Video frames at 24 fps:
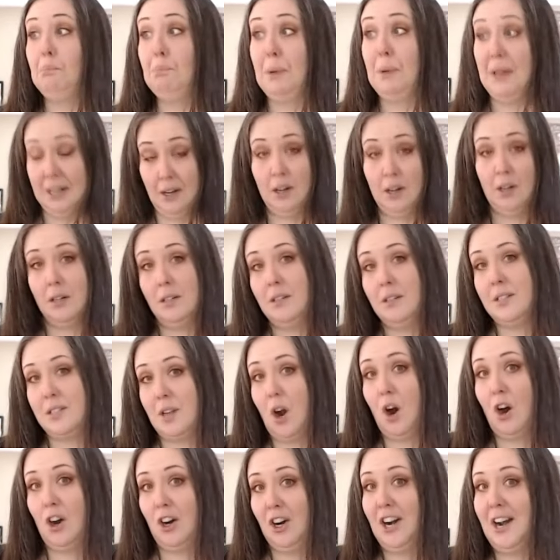bitters
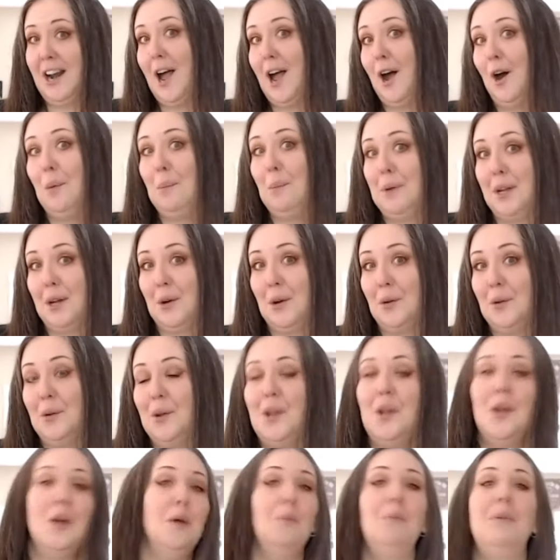are going to help you
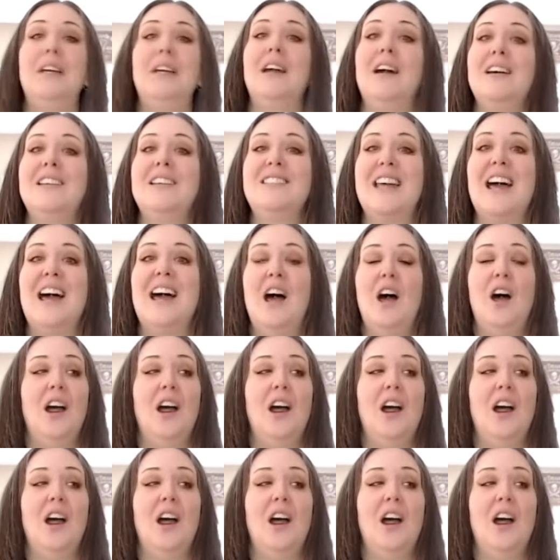because